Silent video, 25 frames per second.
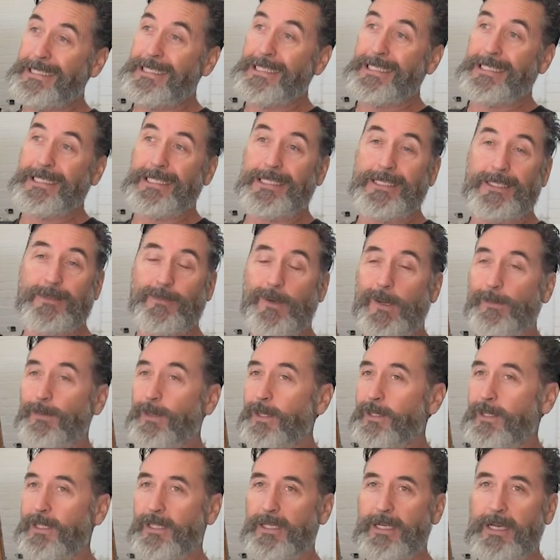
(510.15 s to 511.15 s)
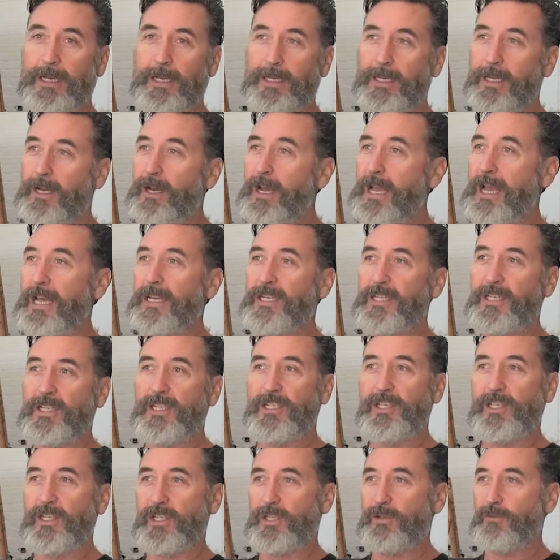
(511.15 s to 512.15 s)
just, it's my personality, I had to
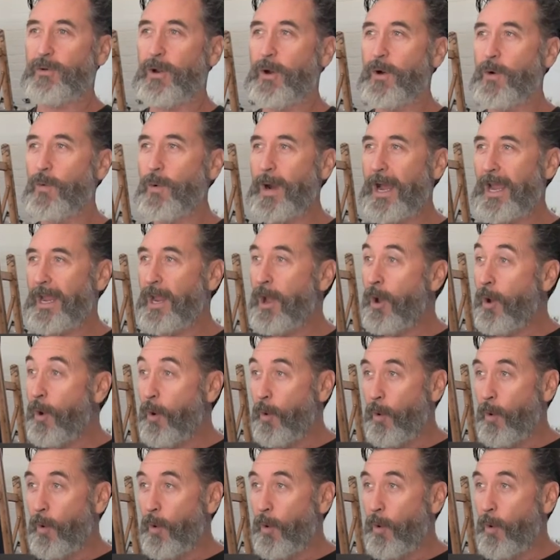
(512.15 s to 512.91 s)
just throw away